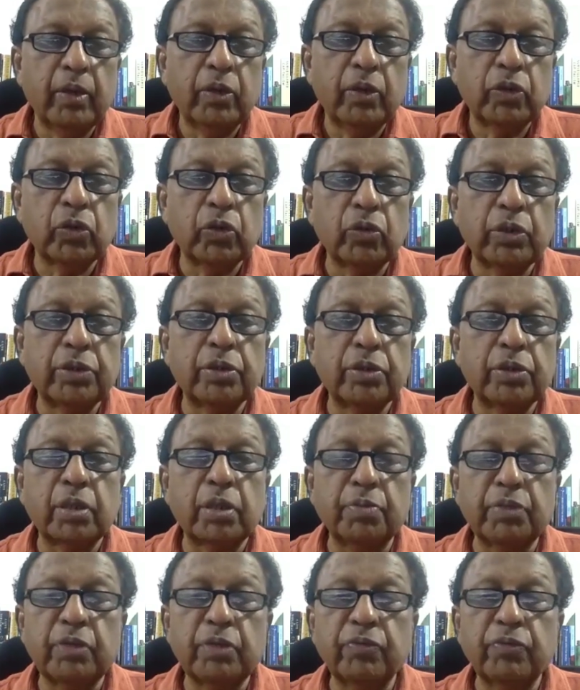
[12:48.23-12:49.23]
So this is
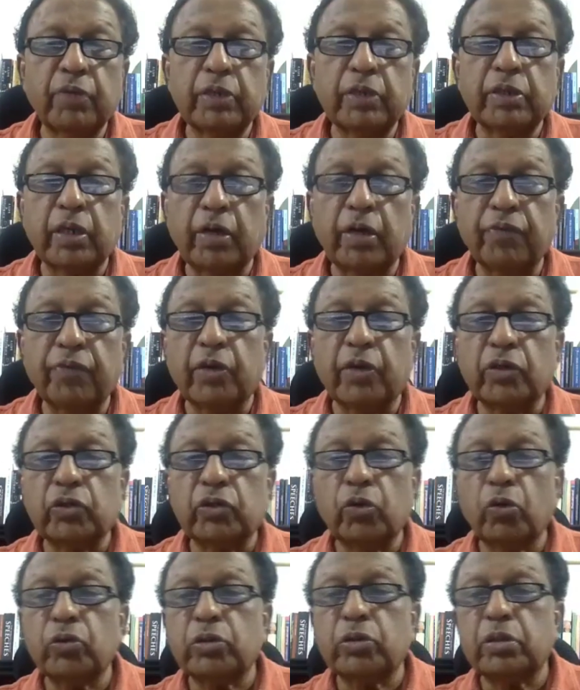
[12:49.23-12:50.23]
something very significant.
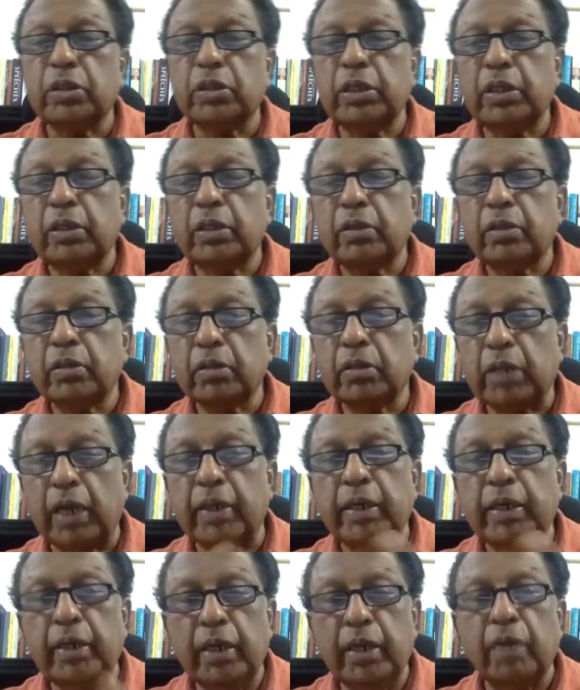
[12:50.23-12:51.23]
Shows the,
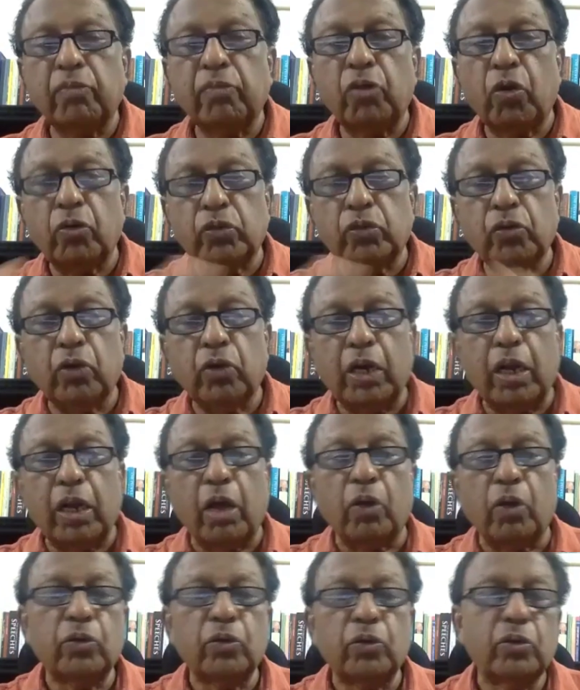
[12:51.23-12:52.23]
and India will also
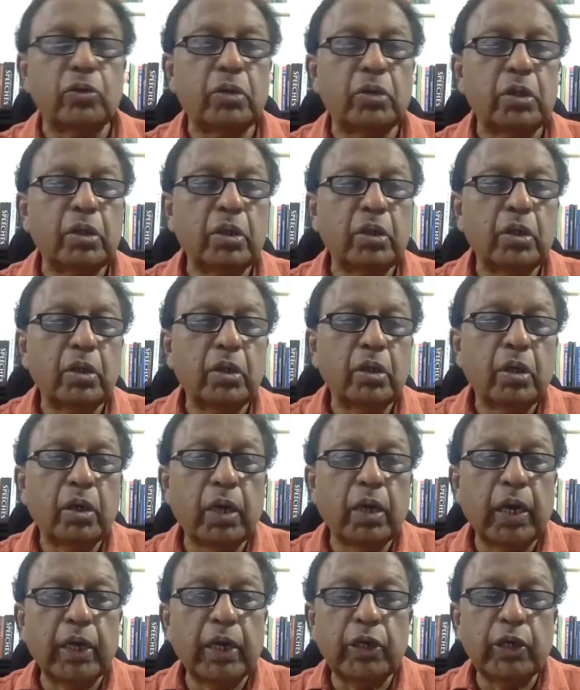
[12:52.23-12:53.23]
allow
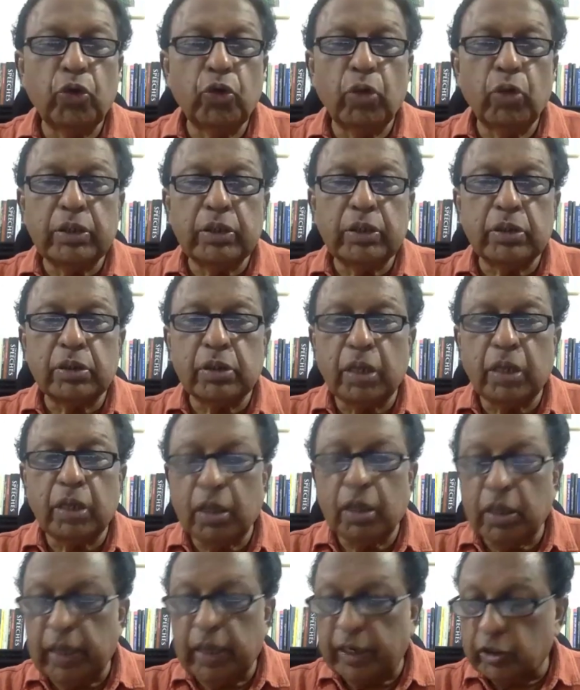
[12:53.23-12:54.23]
uh, U S
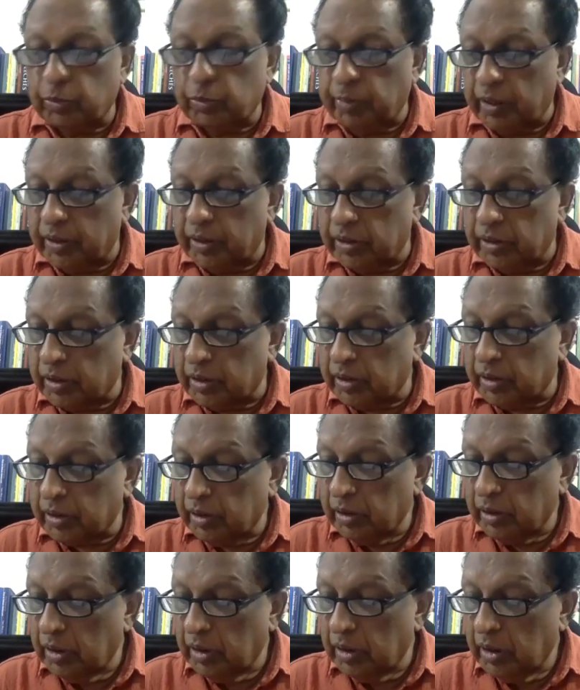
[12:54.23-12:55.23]
uh, experts
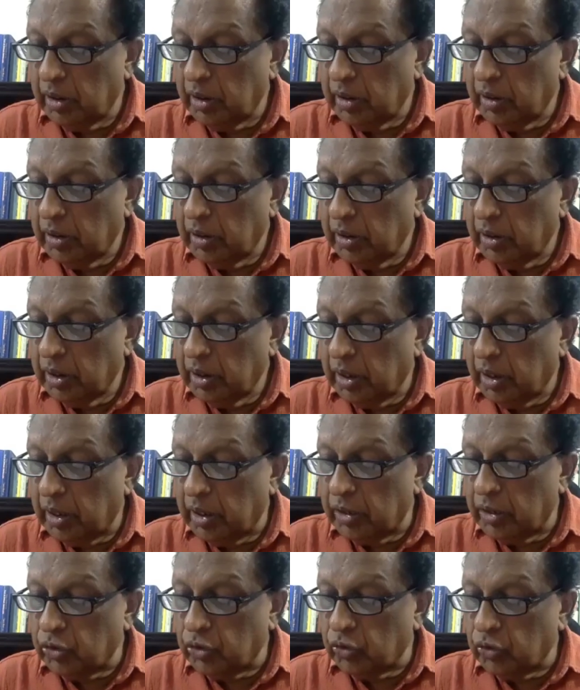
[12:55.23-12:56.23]

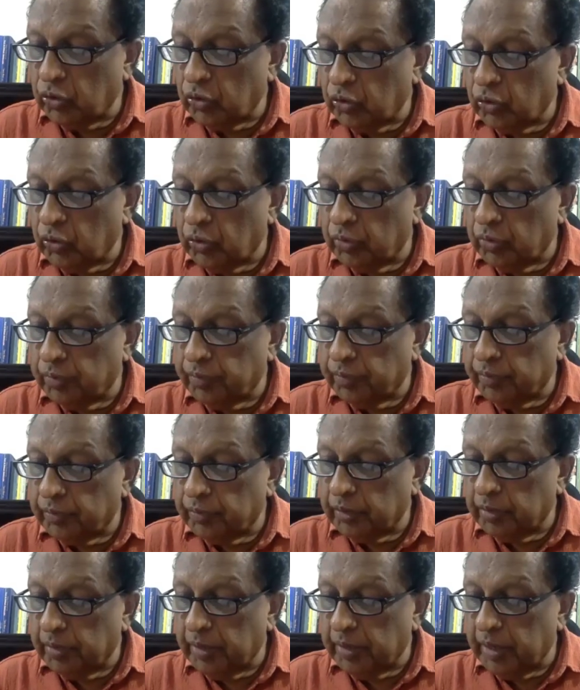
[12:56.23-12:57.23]
uh, to
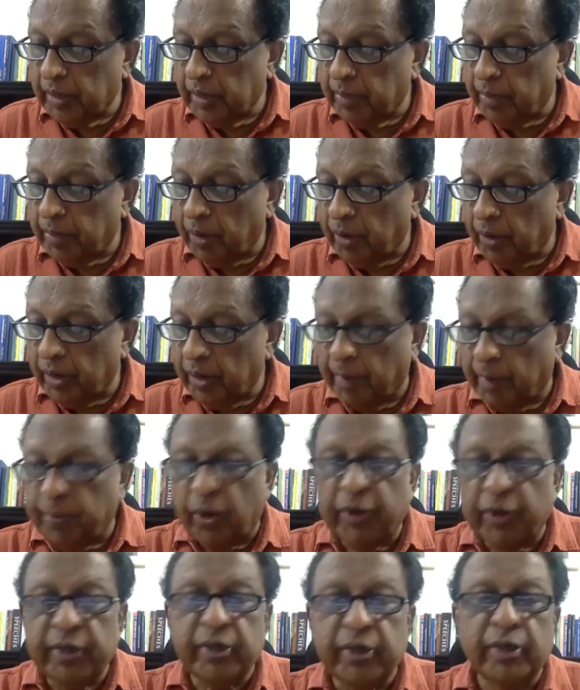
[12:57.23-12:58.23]
be employed,
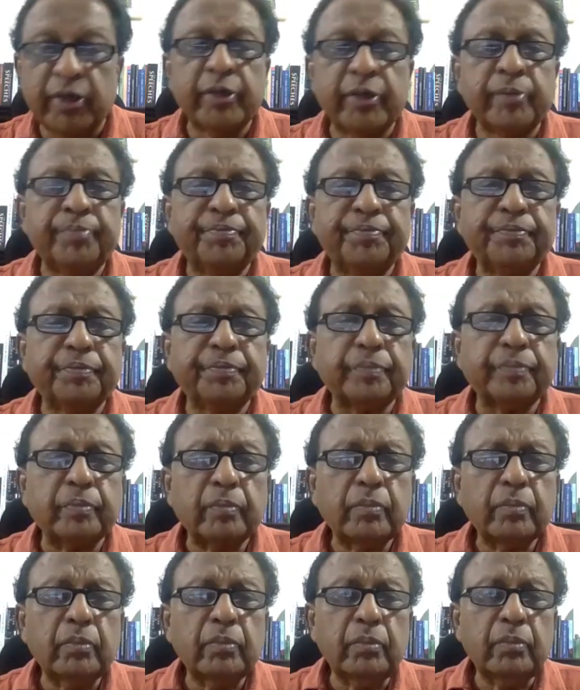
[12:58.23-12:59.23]
appointed
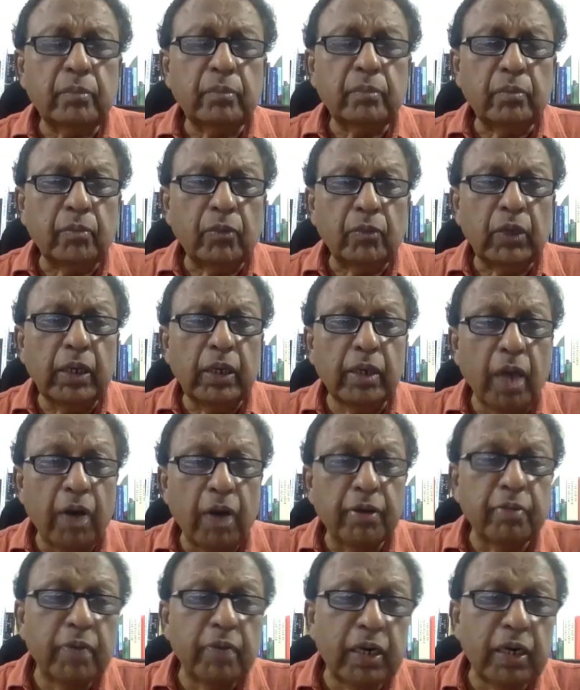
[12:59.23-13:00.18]
in our